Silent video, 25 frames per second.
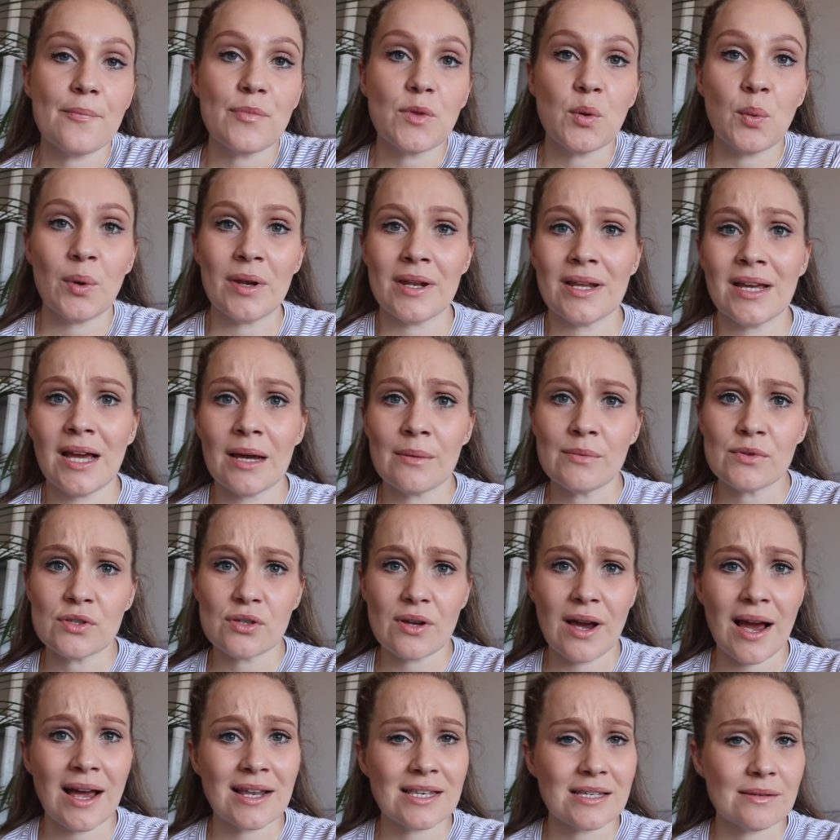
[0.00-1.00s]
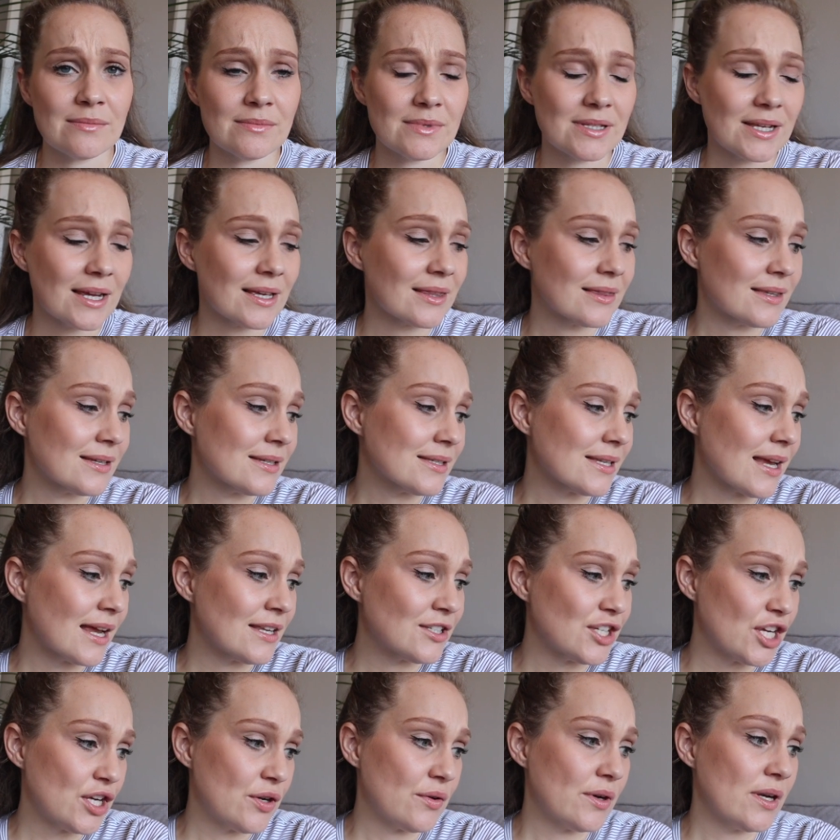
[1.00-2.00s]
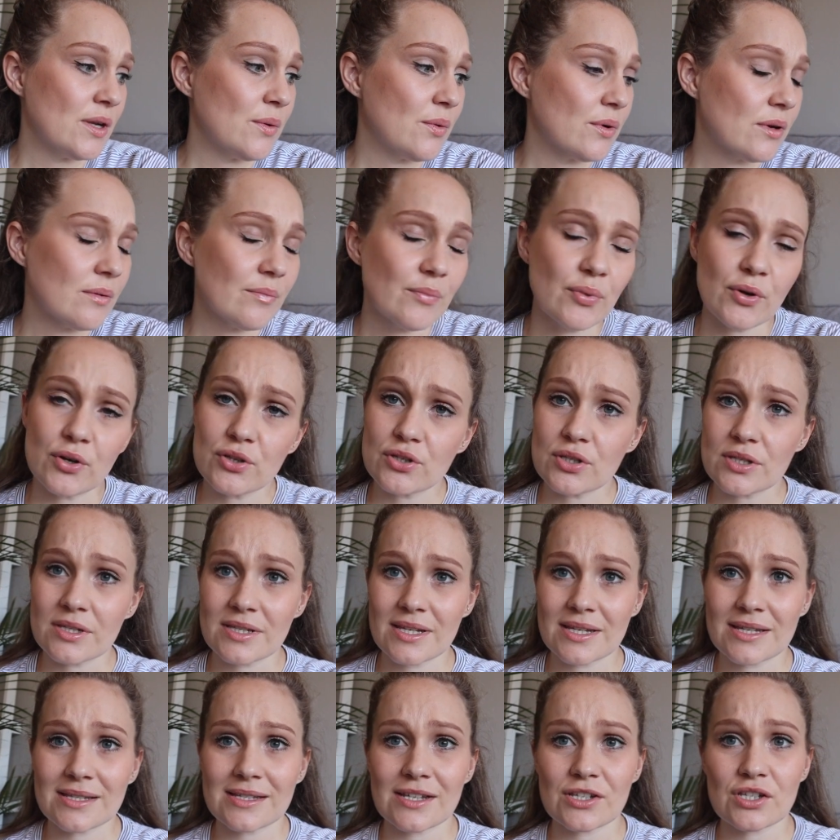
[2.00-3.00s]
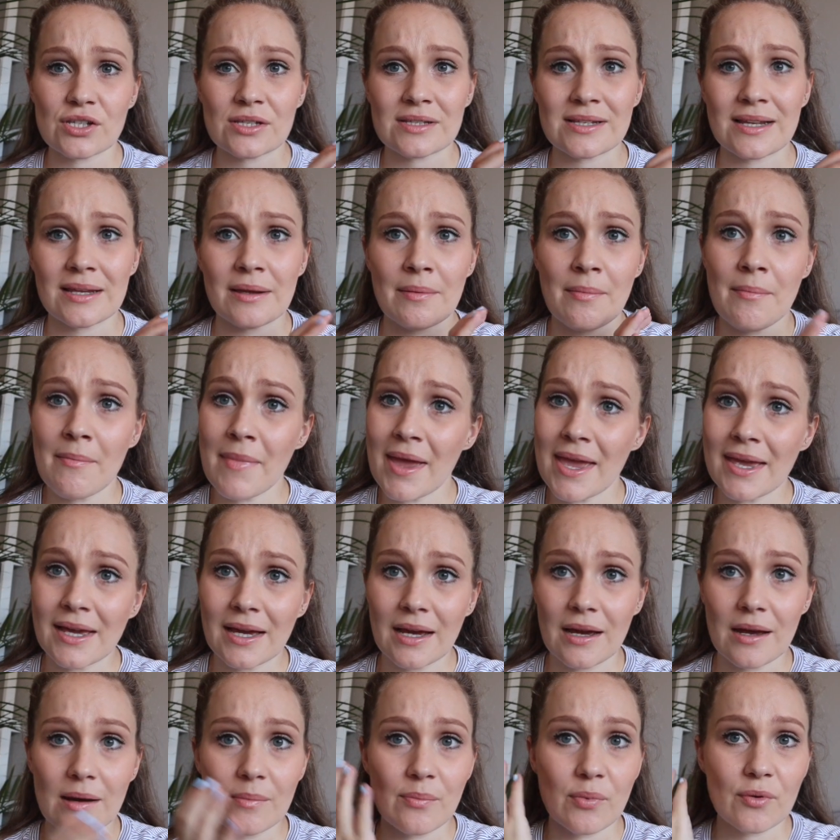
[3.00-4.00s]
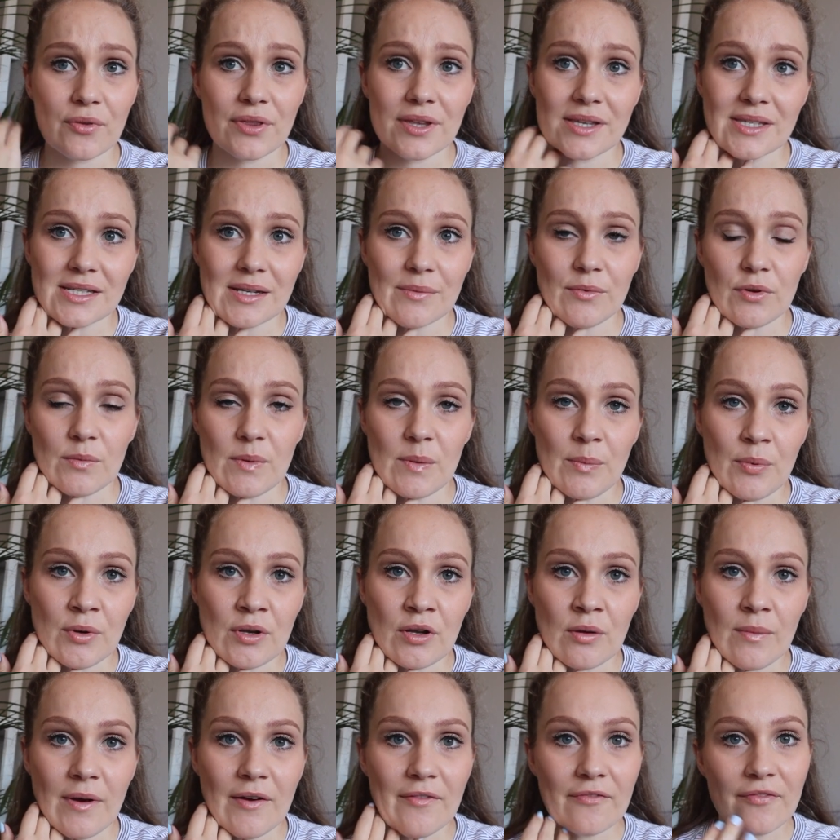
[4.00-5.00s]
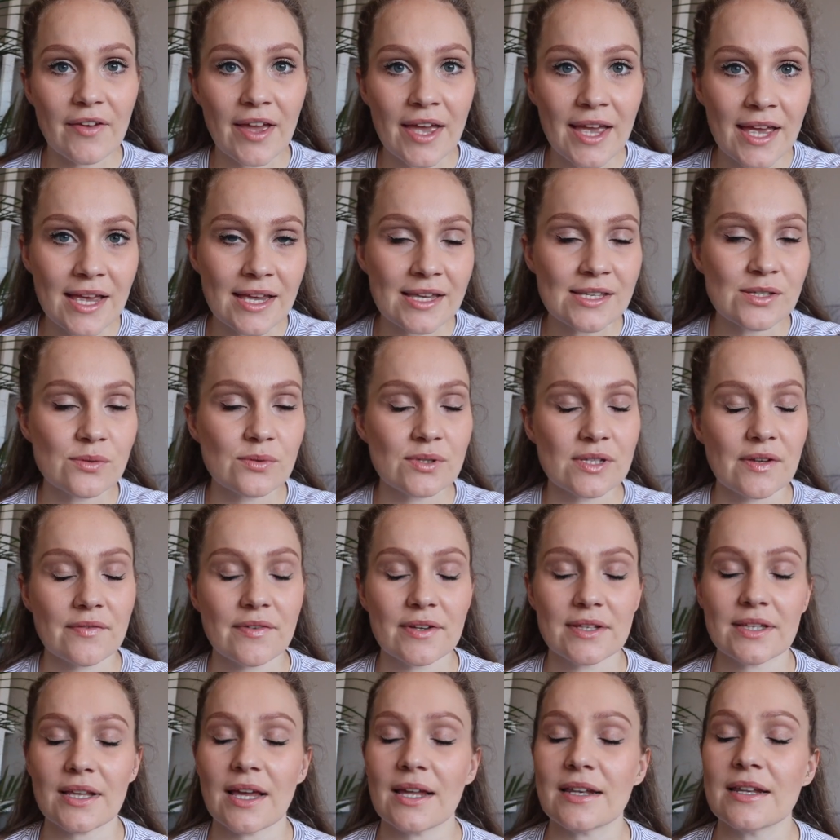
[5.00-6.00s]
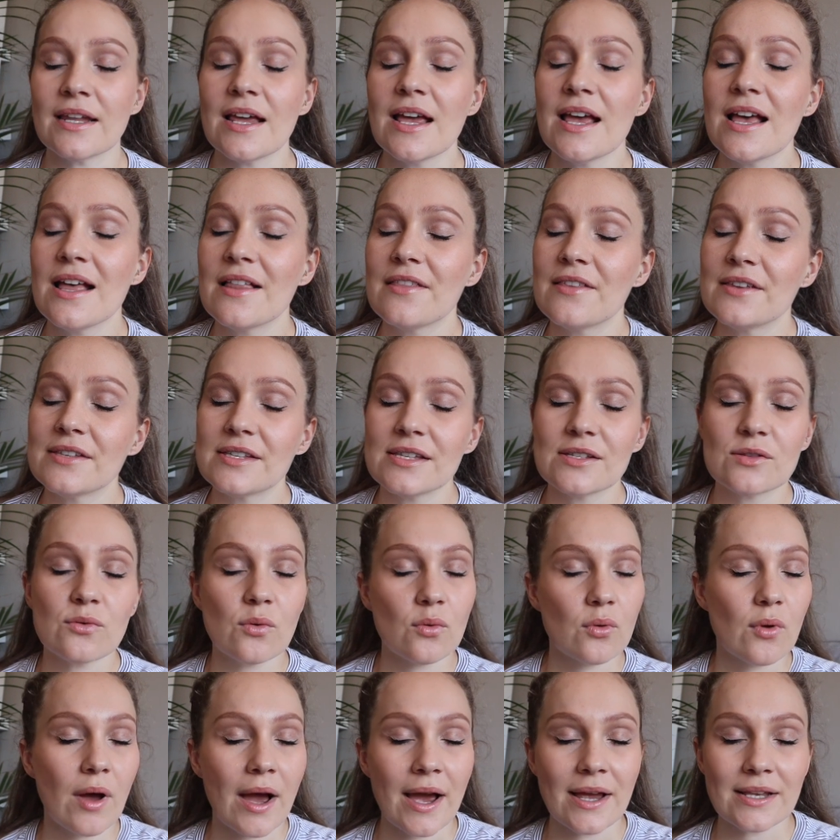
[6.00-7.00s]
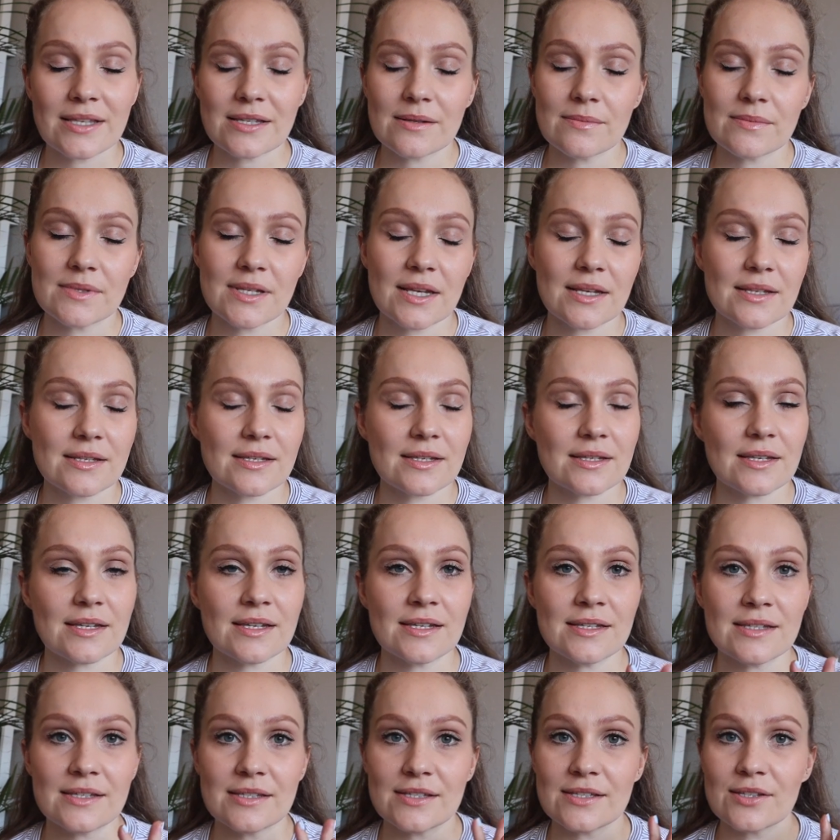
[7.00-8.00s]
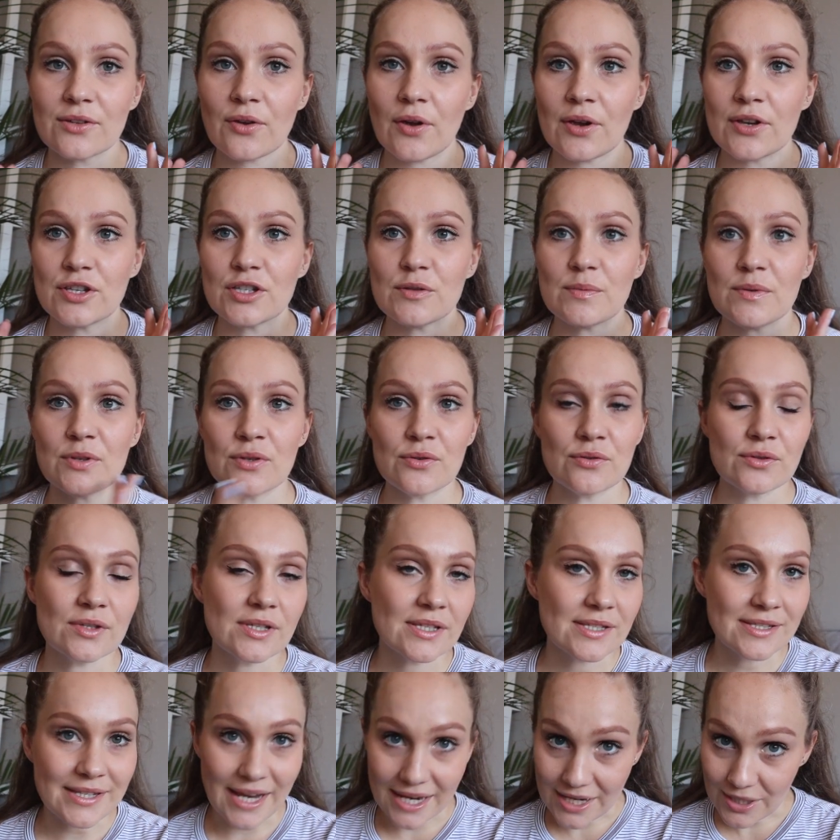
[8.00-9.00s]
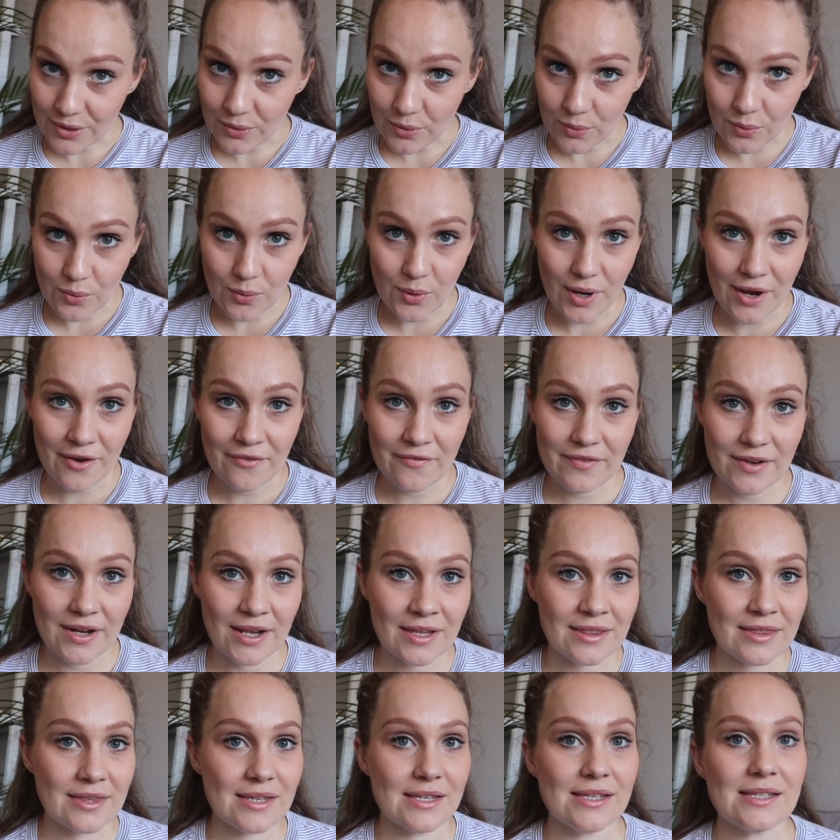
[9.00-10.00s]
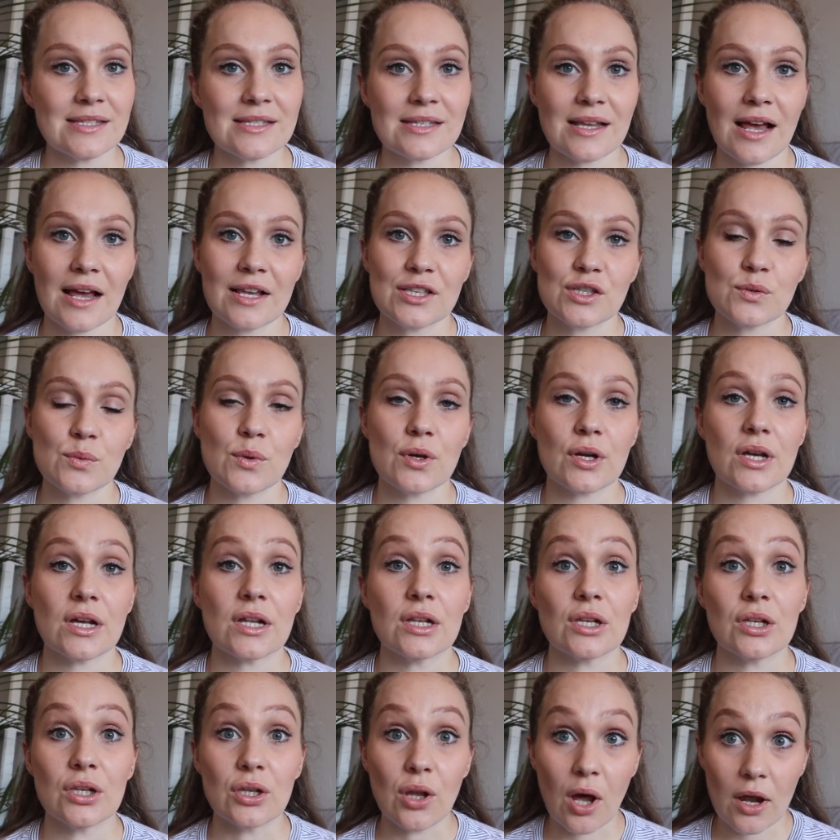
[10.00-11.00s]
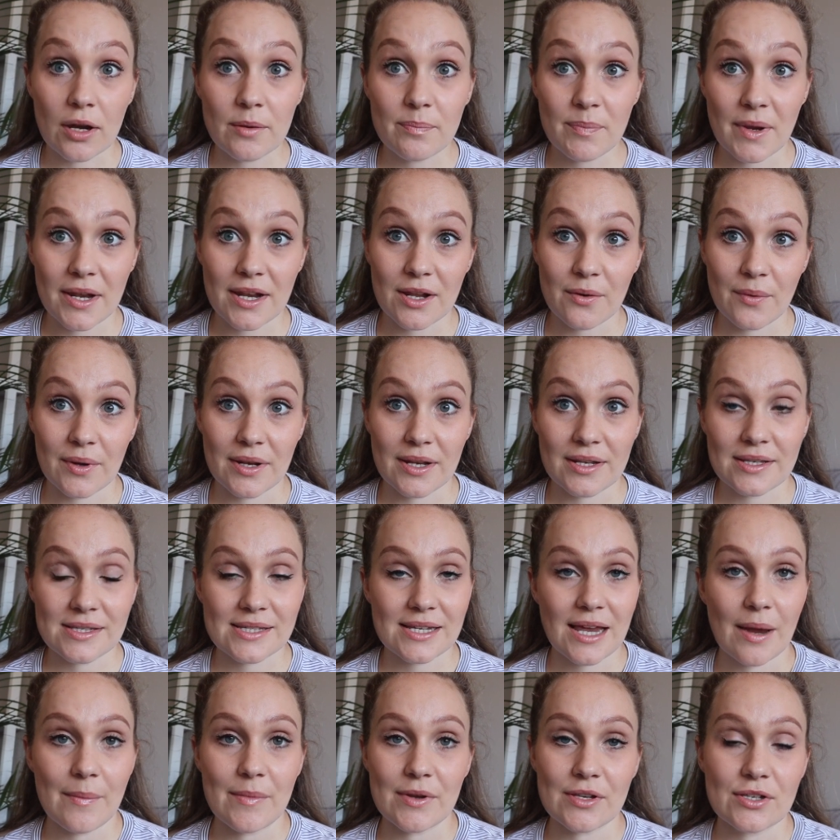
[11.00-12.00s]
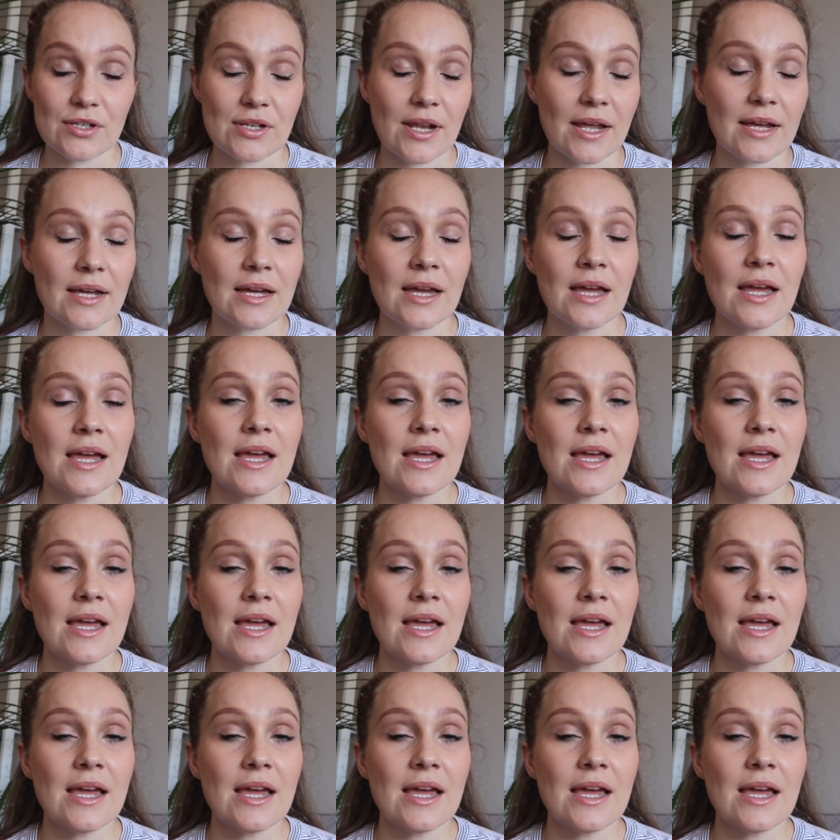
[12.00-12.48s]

When it comes to items like this, I generally wouldn't purchase things such as like makeup or things I'm going to be putting on my face or stuff like that. This is all items that is going to be used as decor. I feel like these sites work a lot better when it's coming to like